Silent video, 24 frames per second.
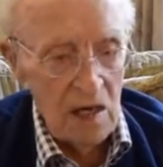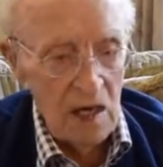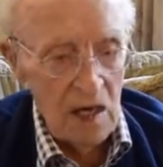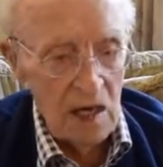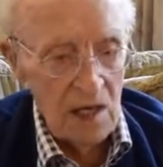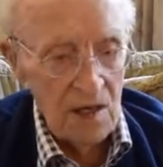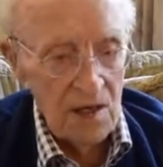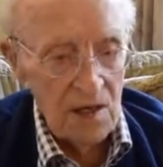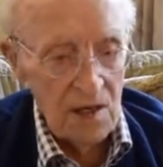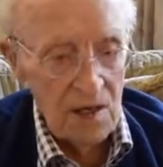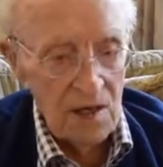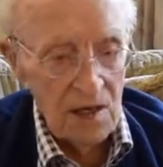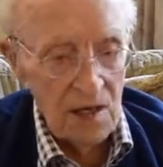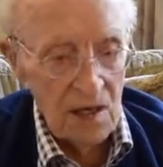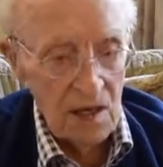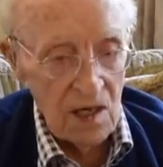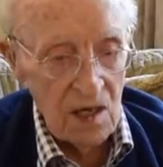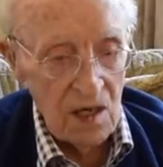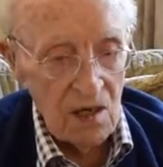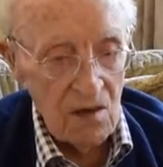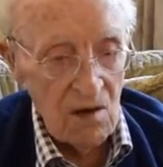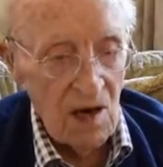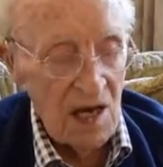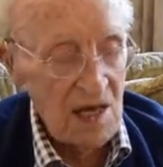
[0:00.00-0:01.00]
And
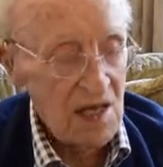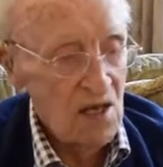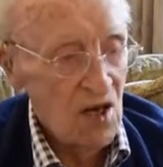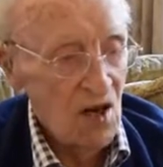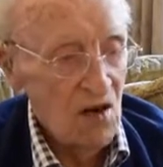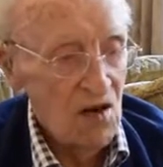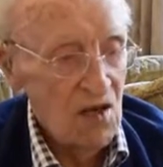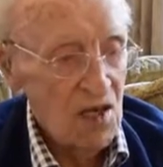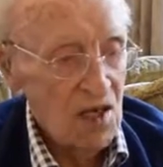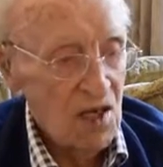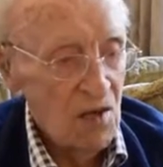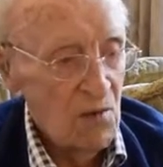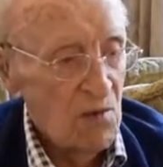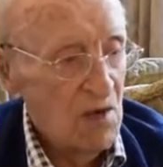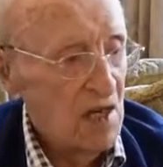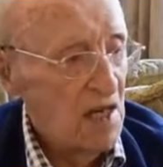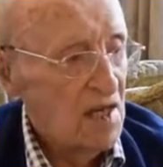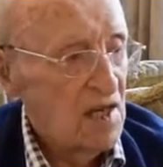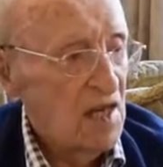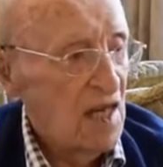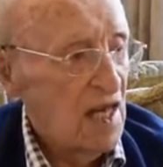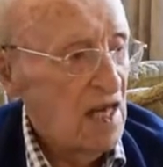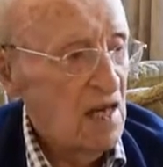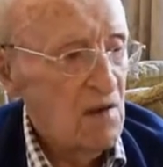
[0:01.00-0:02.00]
uh, quite honestly, we
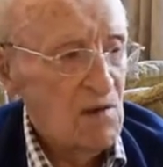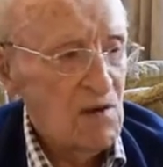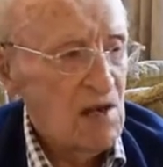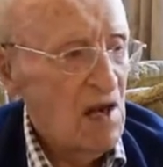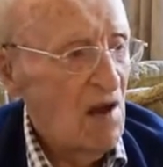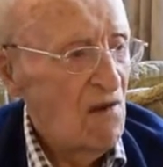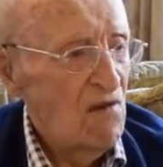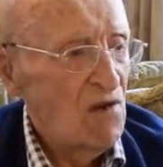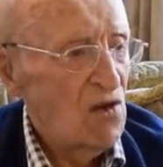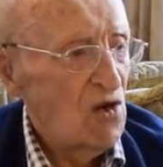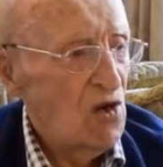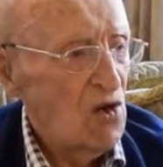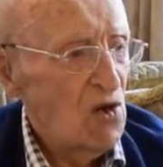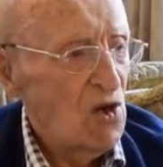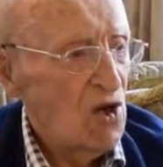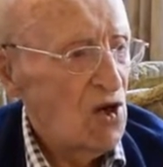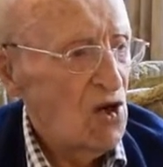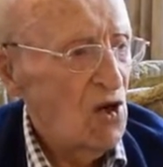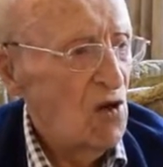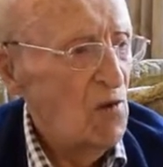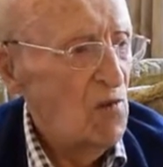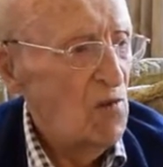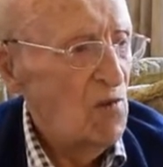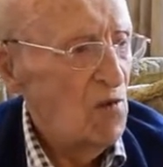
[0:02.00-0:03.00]
didn't think it was ever going
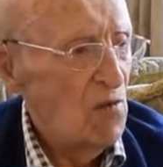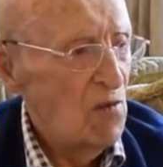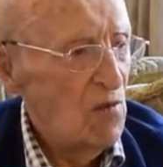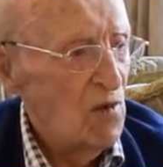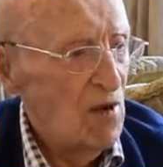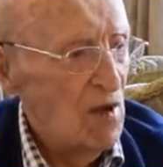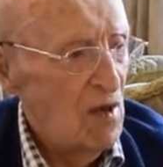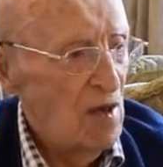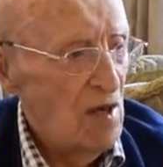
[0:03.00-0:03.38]
to come,